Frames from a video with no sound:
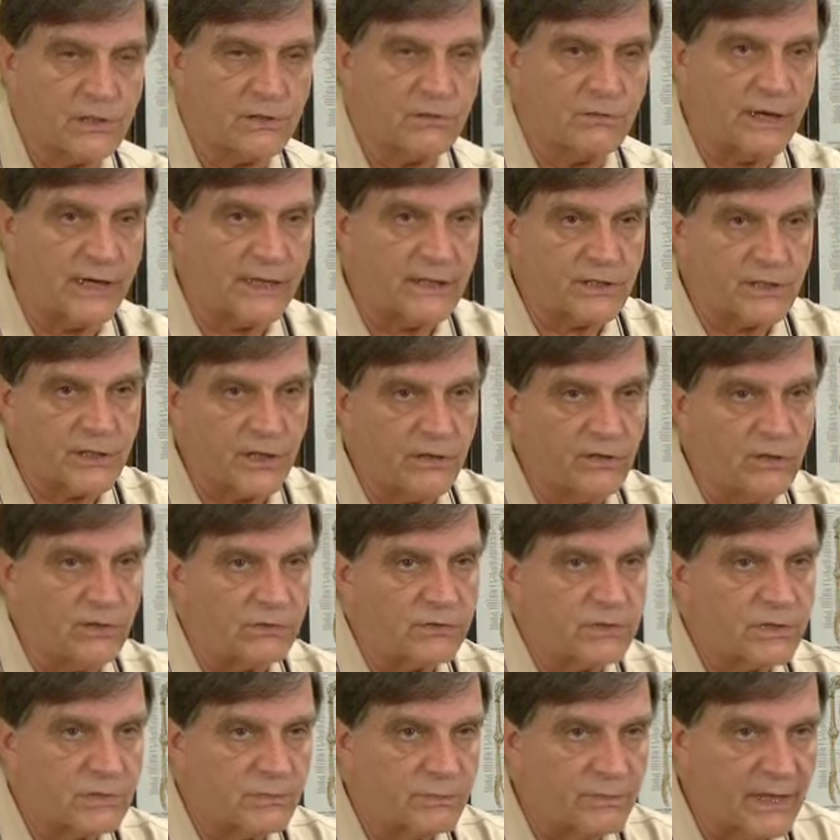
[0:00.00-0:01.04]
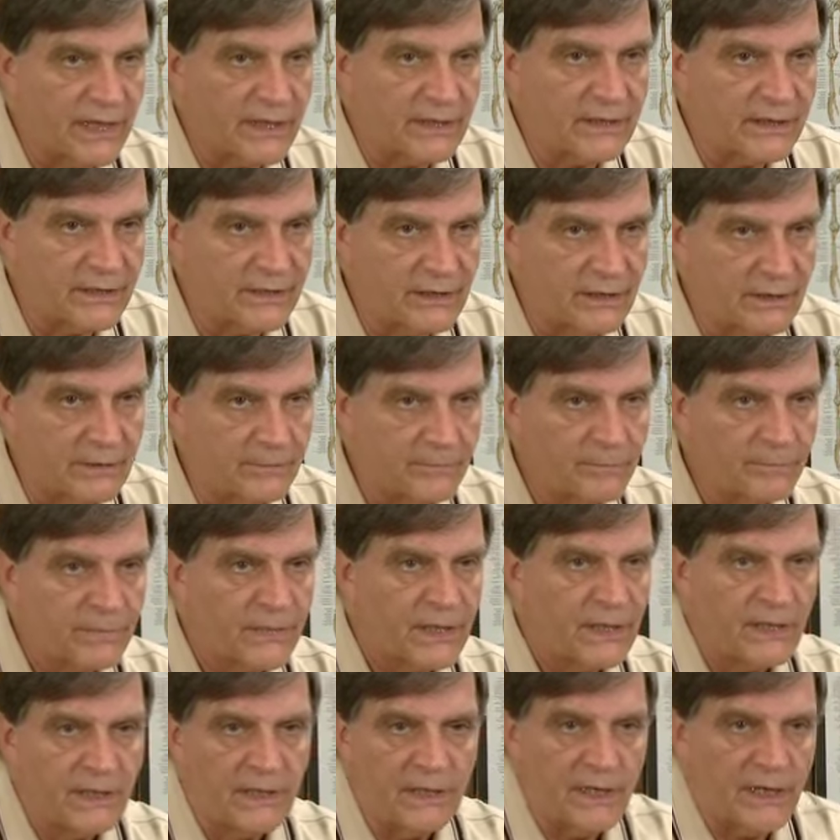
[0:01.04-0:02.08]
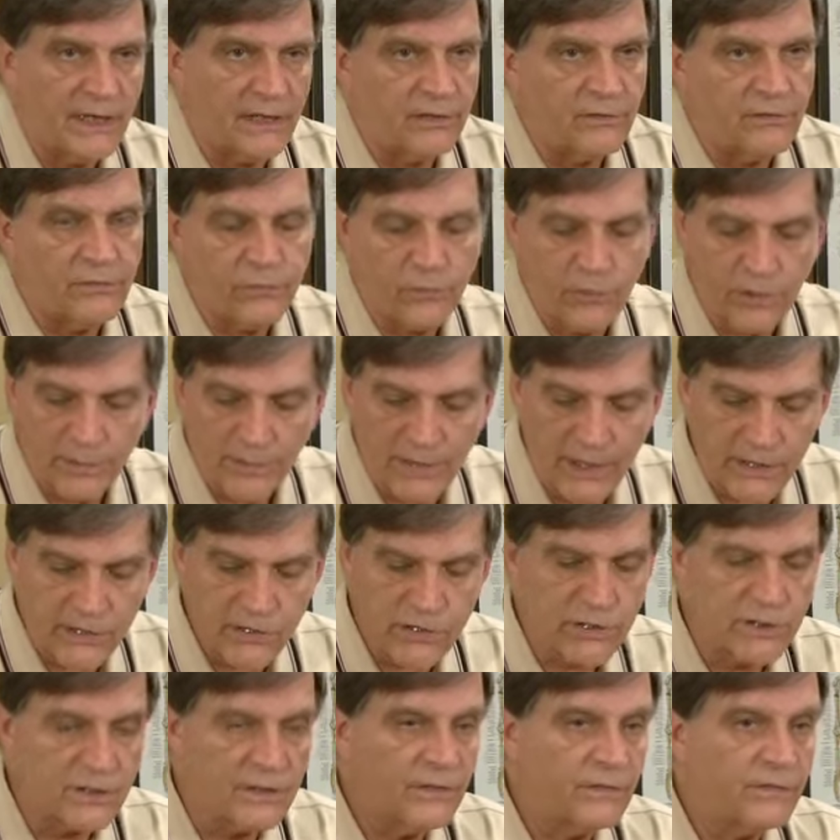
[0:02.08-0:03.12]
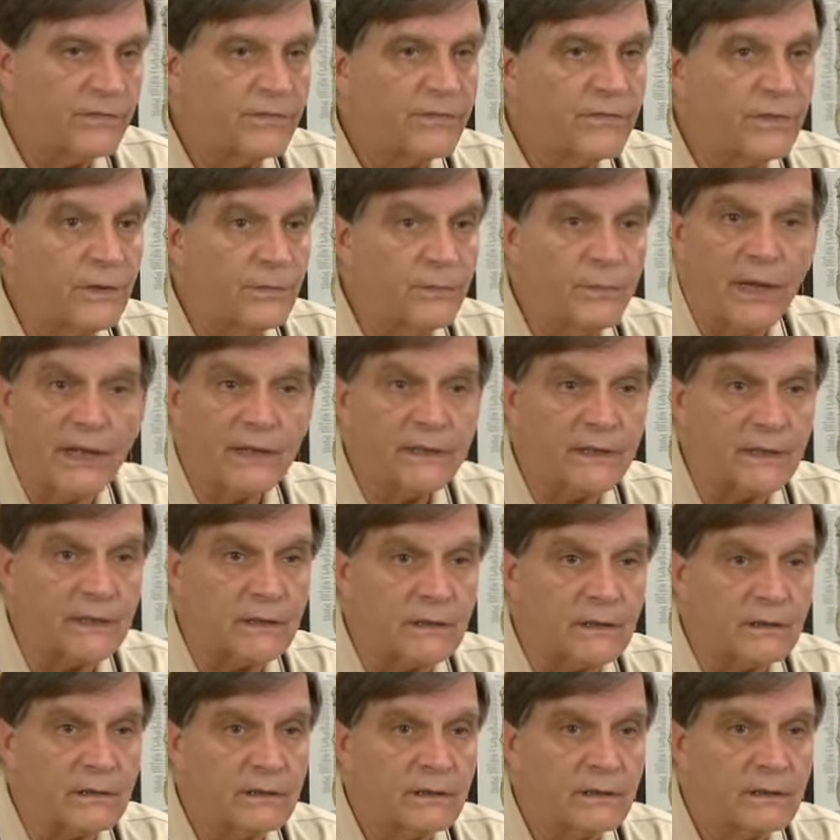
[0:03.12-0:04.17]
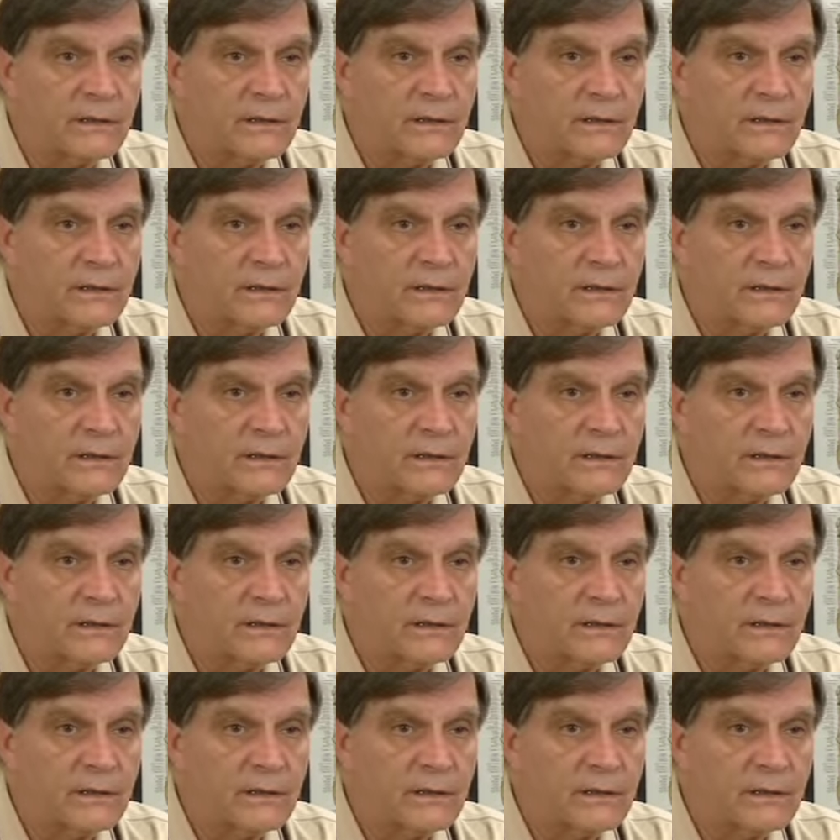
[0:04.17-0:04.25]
the great toe to bend in and the formation of a bunion.